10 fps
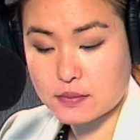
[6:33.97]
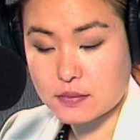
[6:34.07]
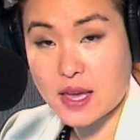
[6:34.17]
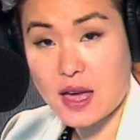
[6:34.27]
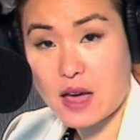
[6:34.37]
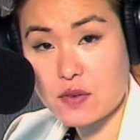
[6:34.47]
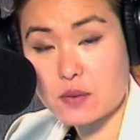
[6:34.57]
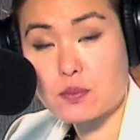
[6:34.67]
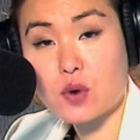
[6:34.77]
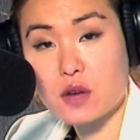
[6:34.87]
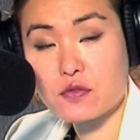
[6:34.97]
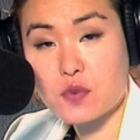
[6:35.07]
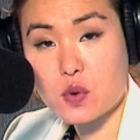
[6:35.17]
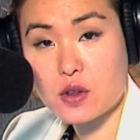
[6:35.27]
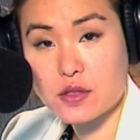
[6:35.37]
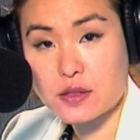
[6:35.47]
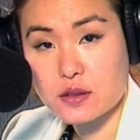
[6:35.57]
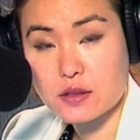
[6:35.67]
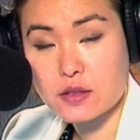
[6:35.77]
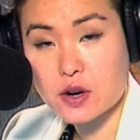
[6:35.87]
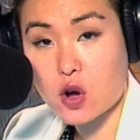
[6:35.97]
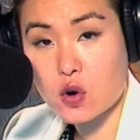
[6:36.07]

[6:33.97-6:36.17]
they haven't brought forth their